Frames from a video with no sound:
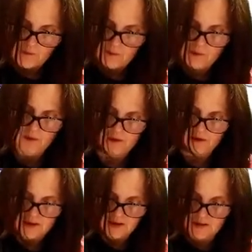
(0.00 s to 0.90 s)
press
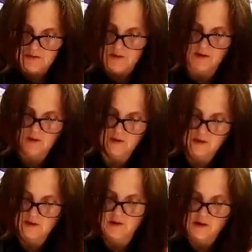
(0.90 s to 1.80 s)
down.
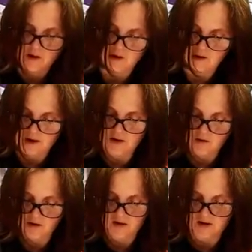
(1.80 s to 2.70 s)
Okay, you
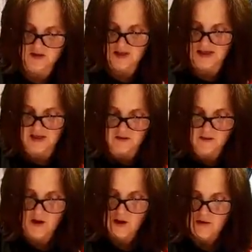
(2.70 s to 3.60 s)
can see now
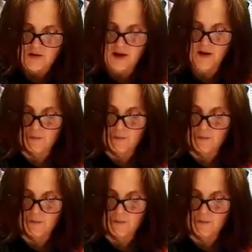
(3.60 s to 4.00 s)
that,